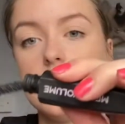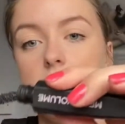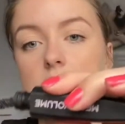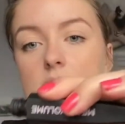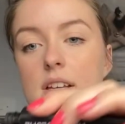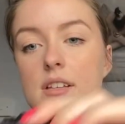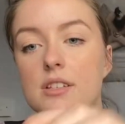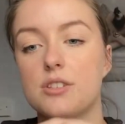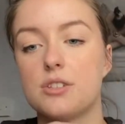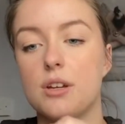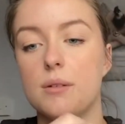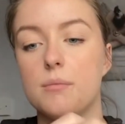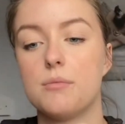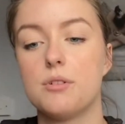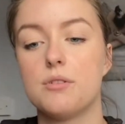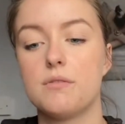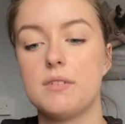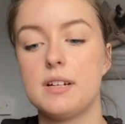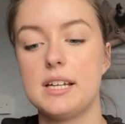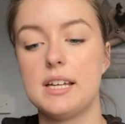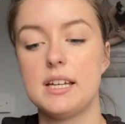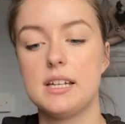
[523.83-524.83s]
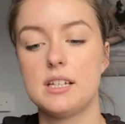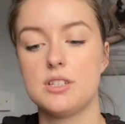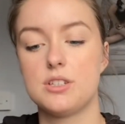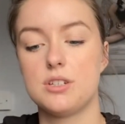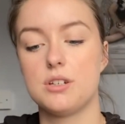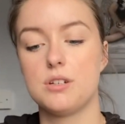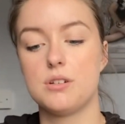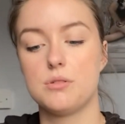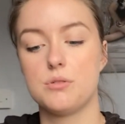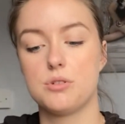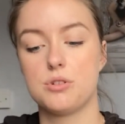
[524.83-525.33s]
So I'm not really
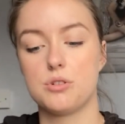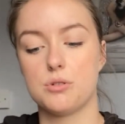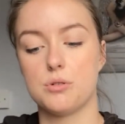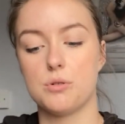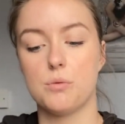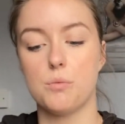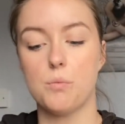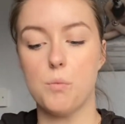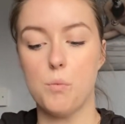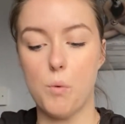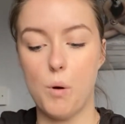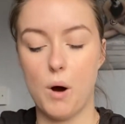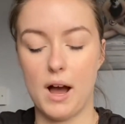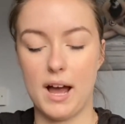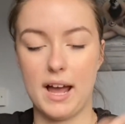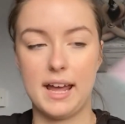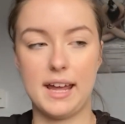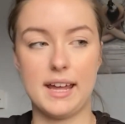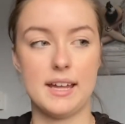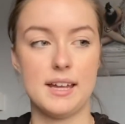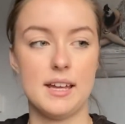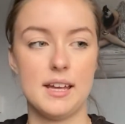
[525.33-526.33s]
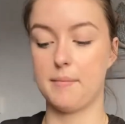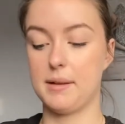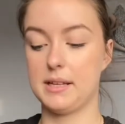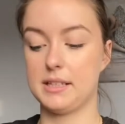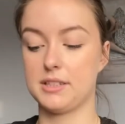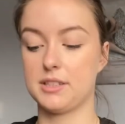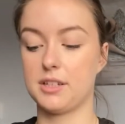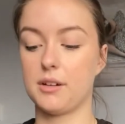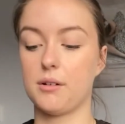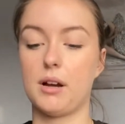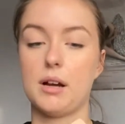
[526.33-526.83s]
too sure why. And
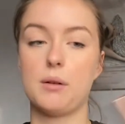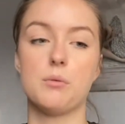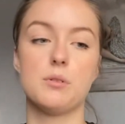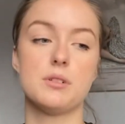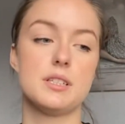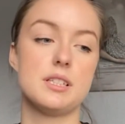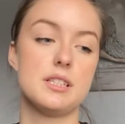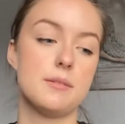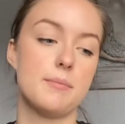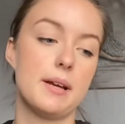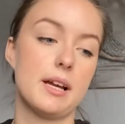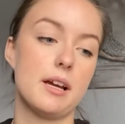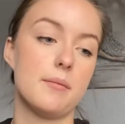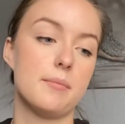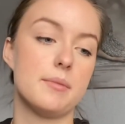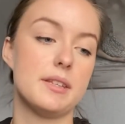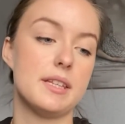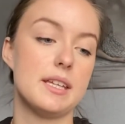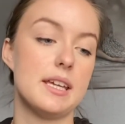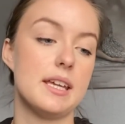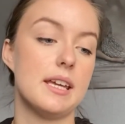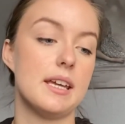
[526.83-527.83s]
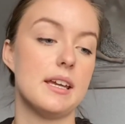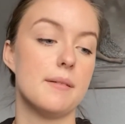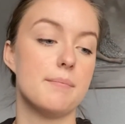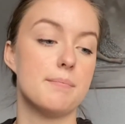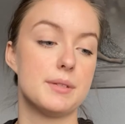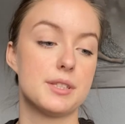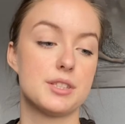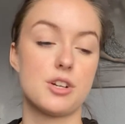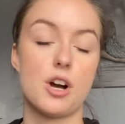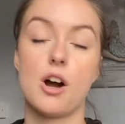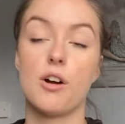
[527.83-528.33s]
so I wanted to pick up the
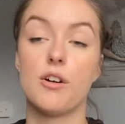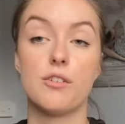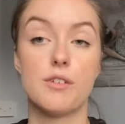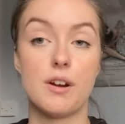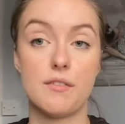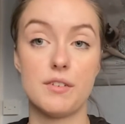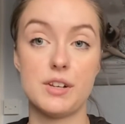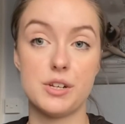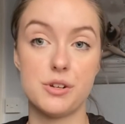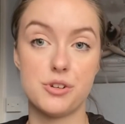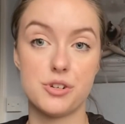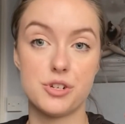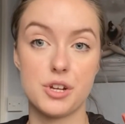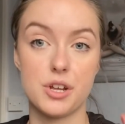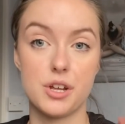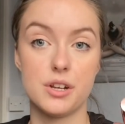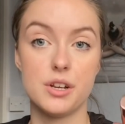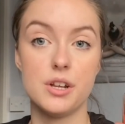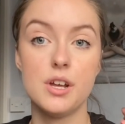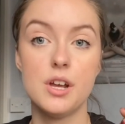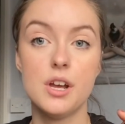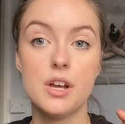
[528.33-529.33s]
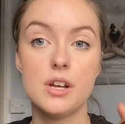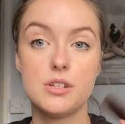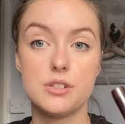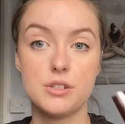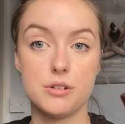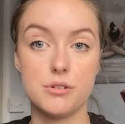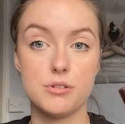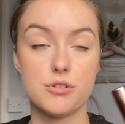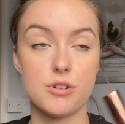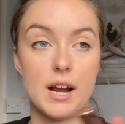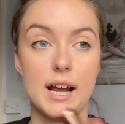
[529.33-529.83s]
Mascara Revolution to
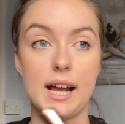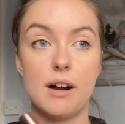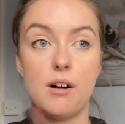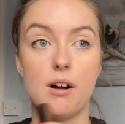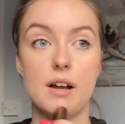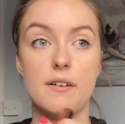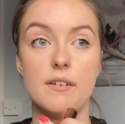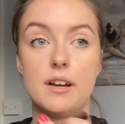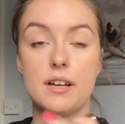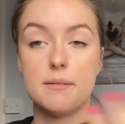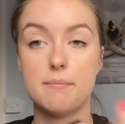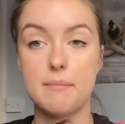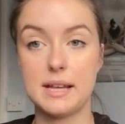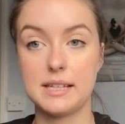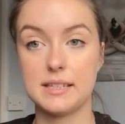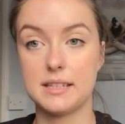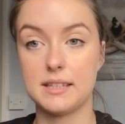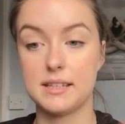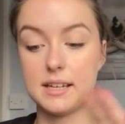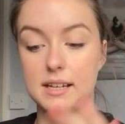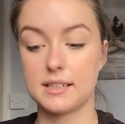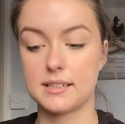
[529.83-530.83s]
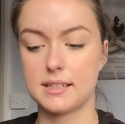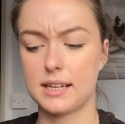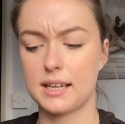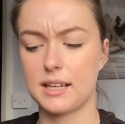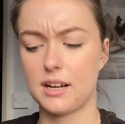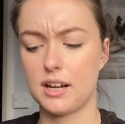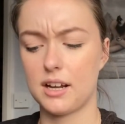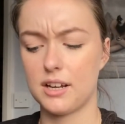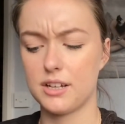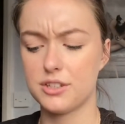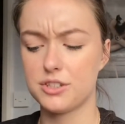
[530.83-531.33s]
try out. I've heard amazing things. Again, I
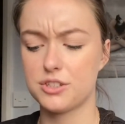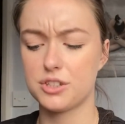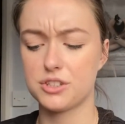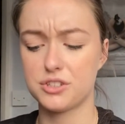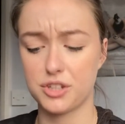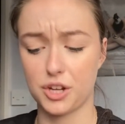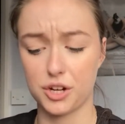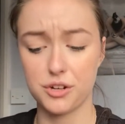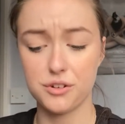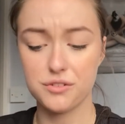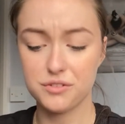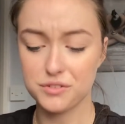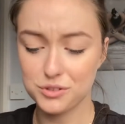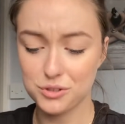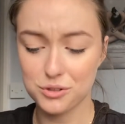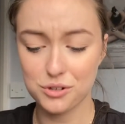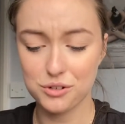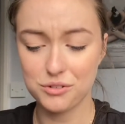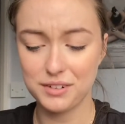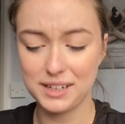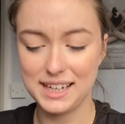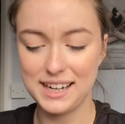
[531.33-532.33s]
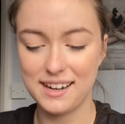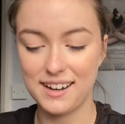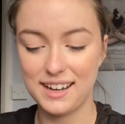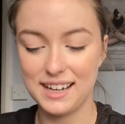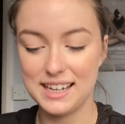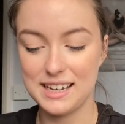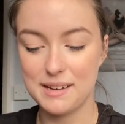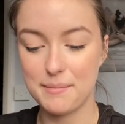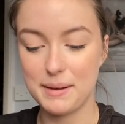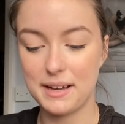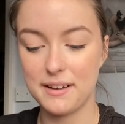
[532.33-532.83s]
heard Soph talk really highly
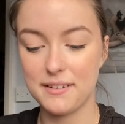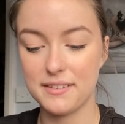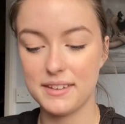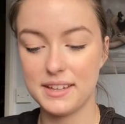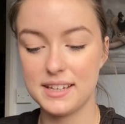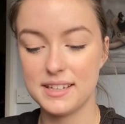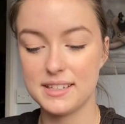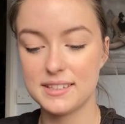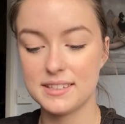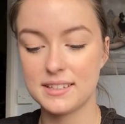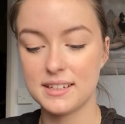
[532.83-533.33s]
about this.